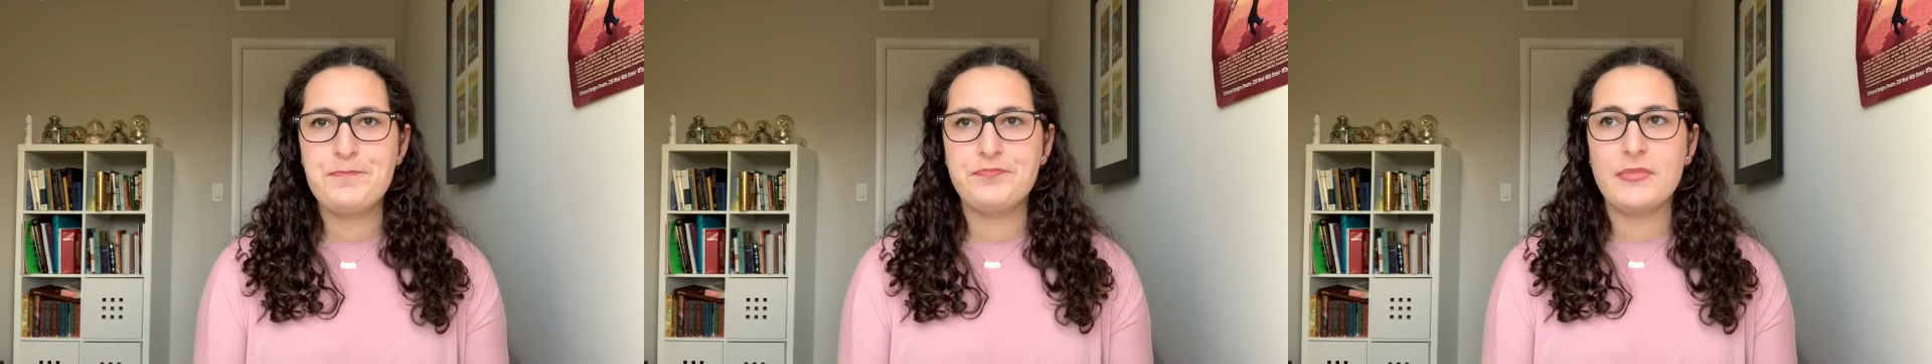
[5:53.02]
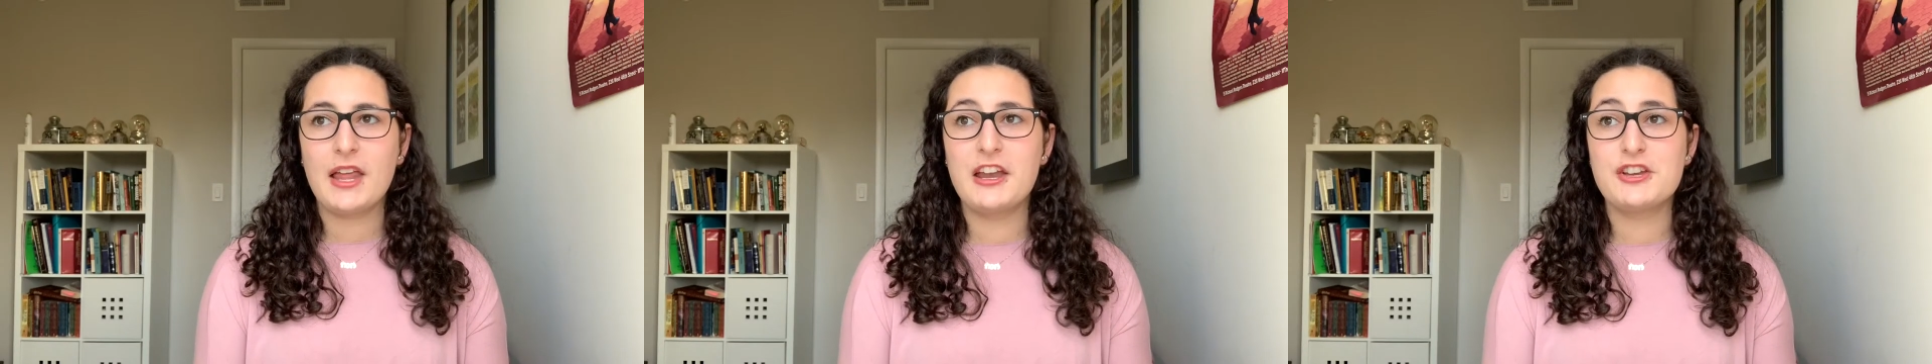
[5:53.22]

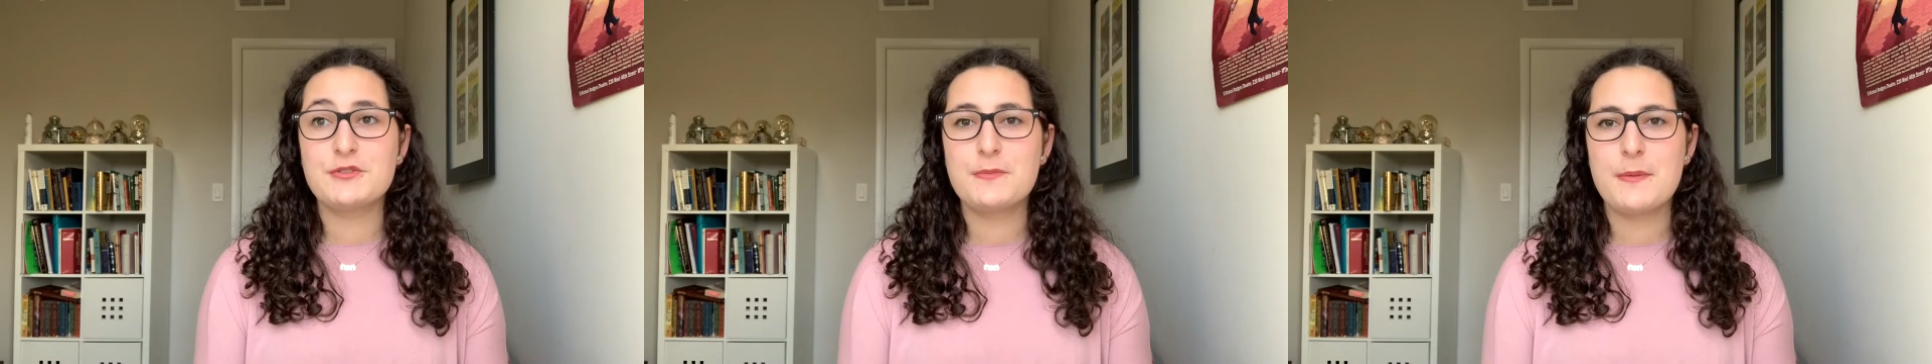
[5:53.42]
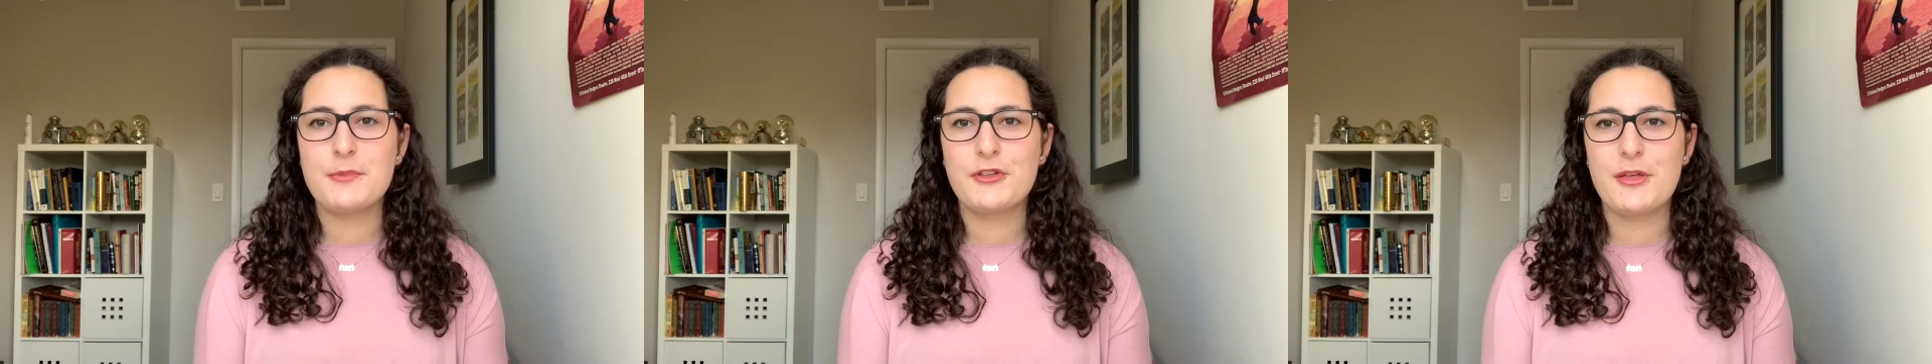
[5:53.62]
And I just
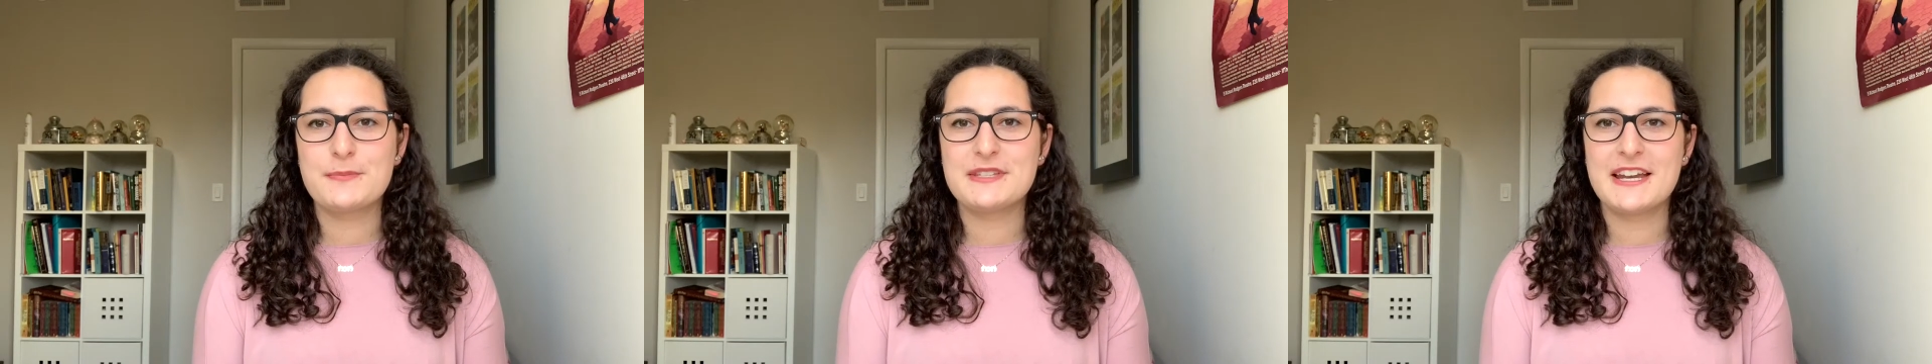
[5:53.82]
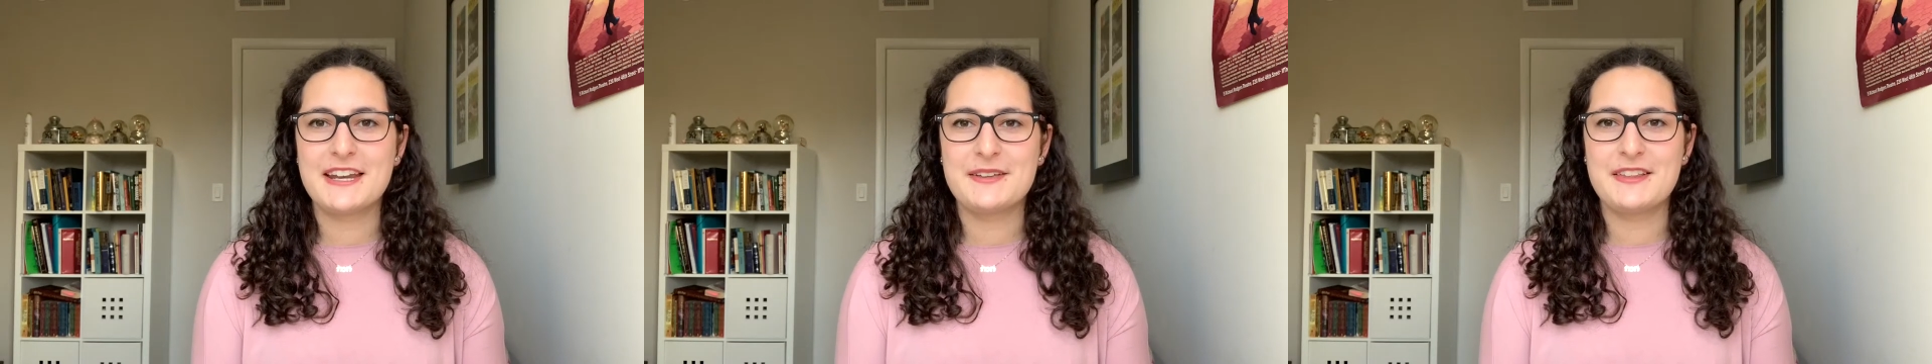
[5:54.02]
remember them
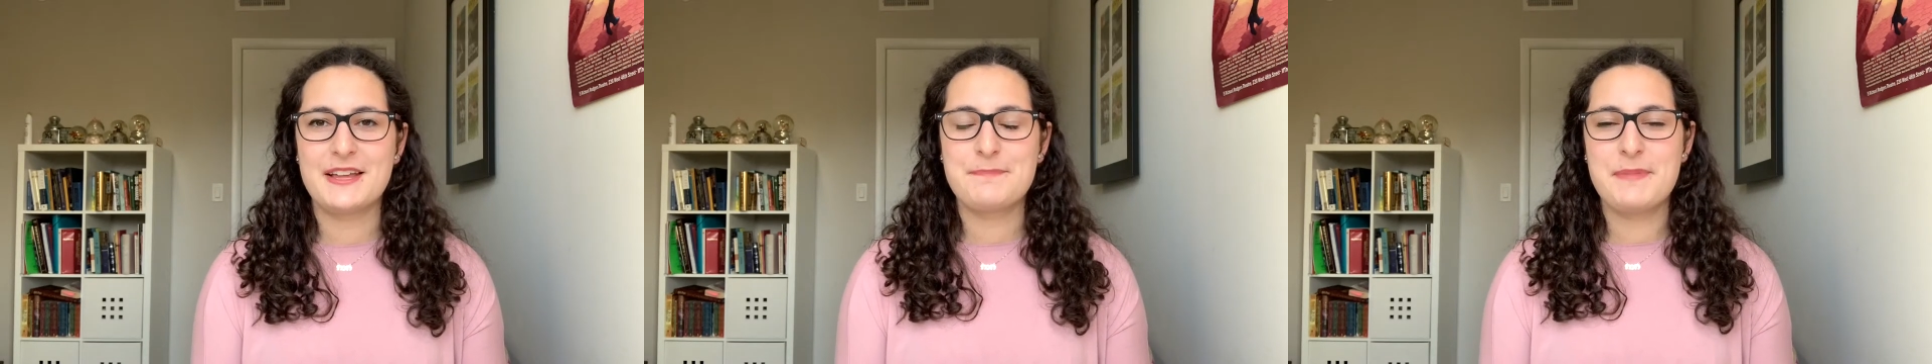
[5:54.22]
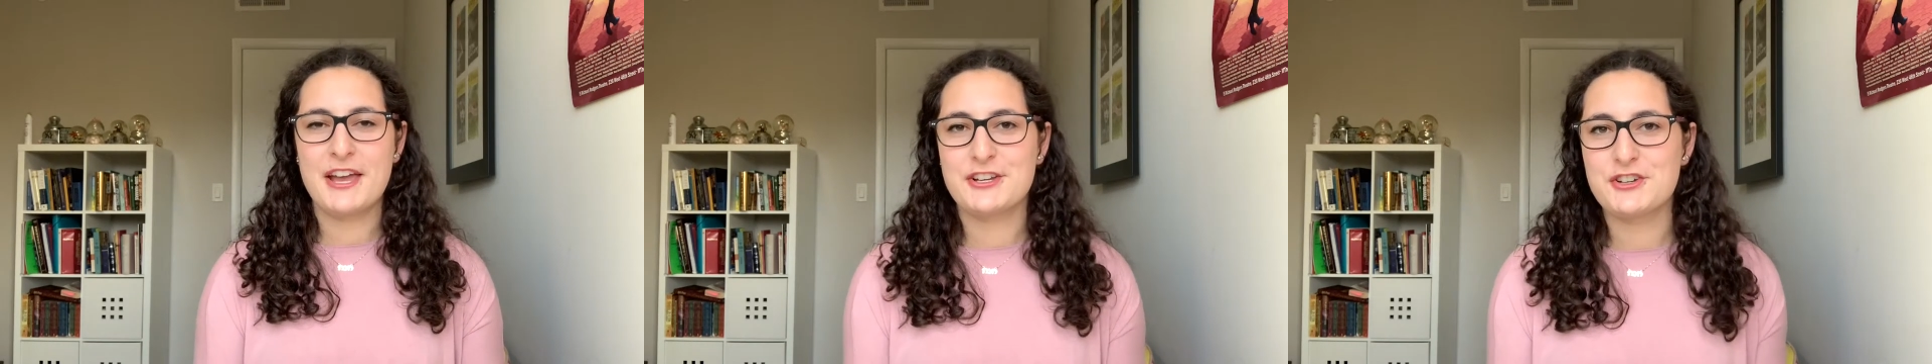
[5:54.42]
sending
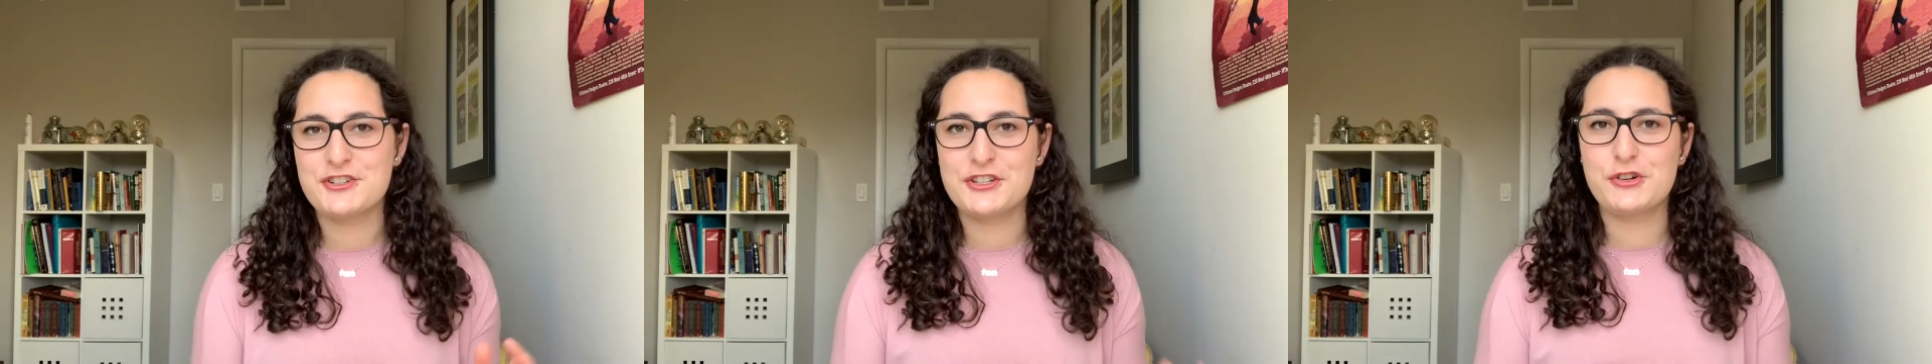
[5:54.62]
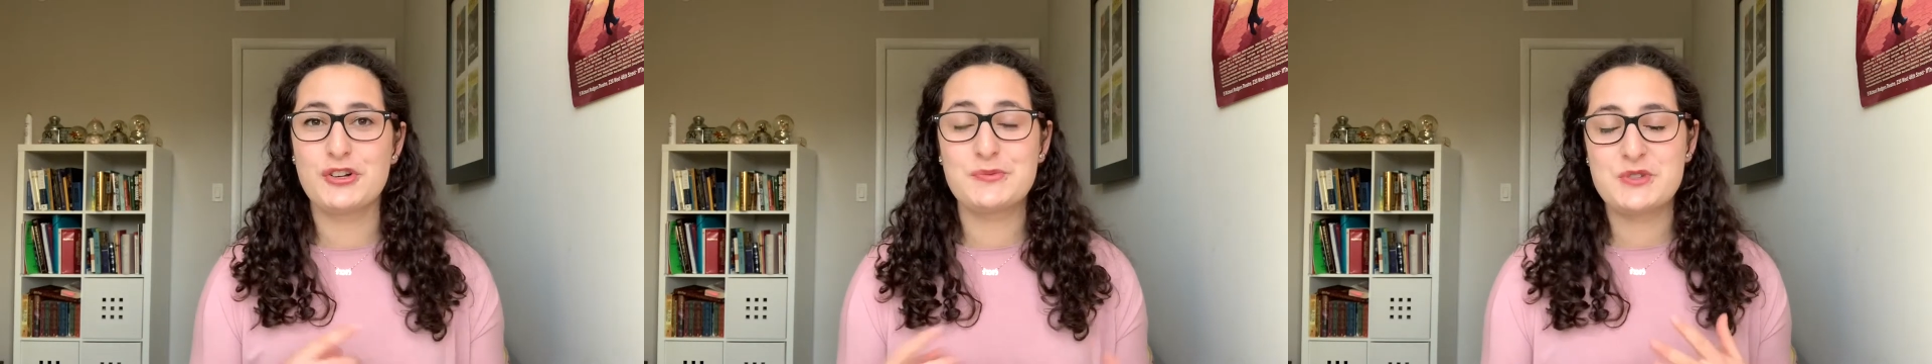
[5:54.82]
like pictures
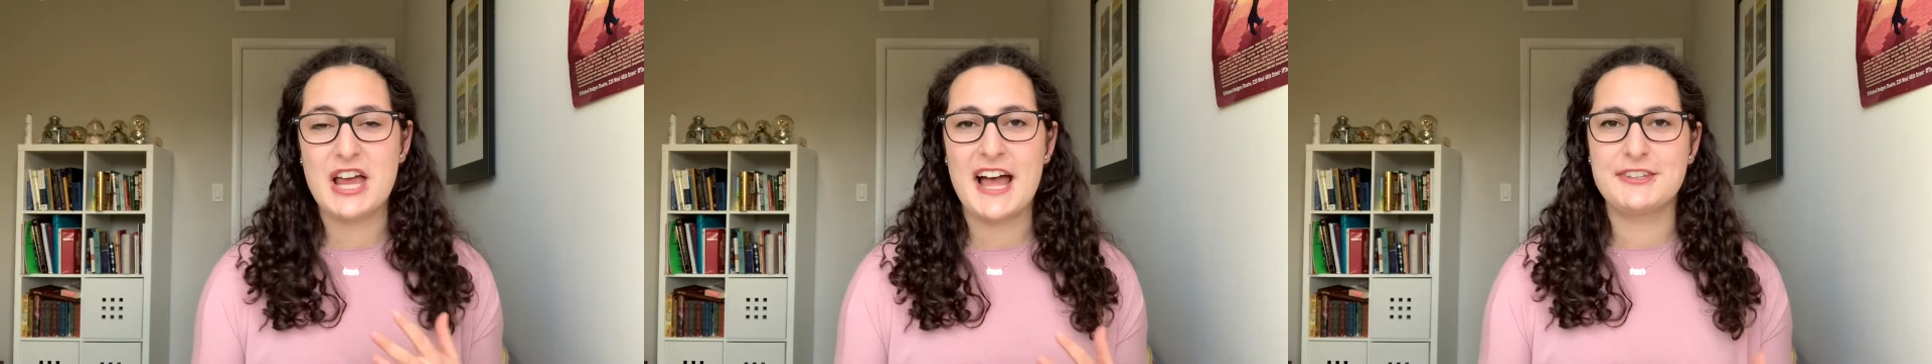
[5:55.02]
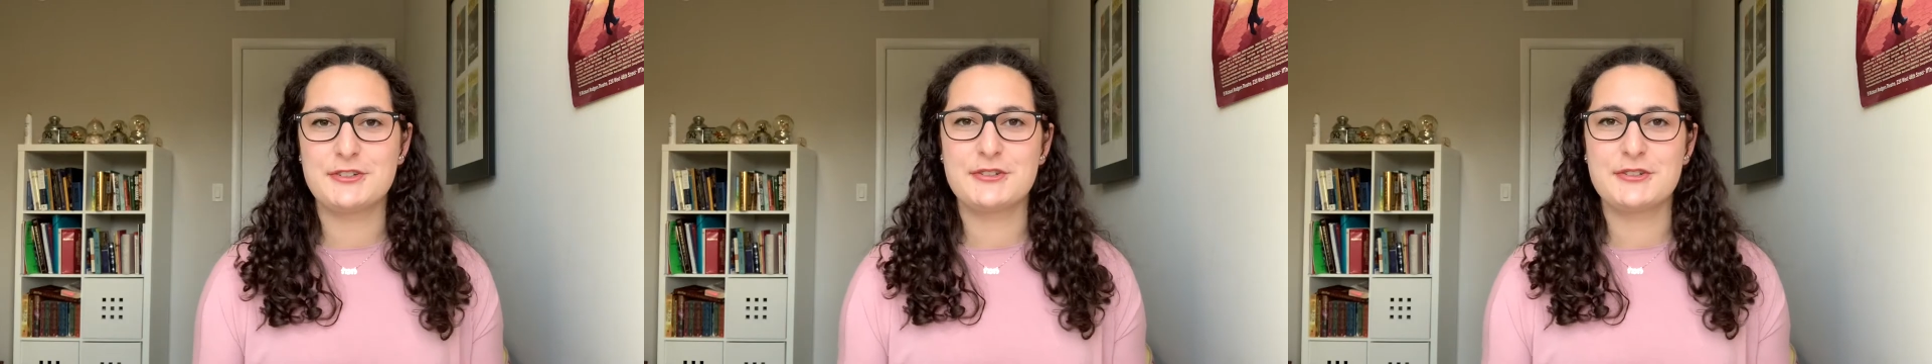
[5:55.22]
in group chats,